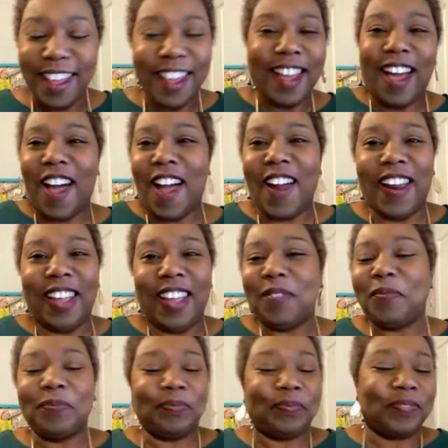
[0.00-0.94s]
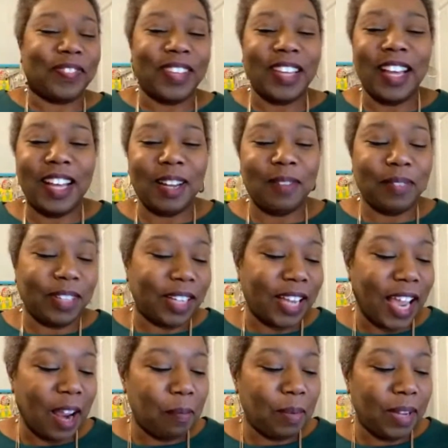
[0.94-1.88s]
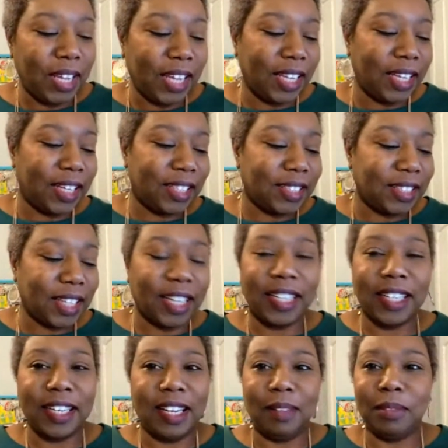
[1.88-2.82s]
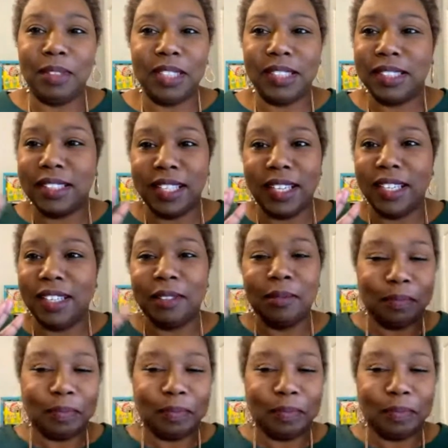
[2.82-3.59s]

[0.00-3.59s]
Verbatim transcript: All right. I'm happy and excited. I'm just like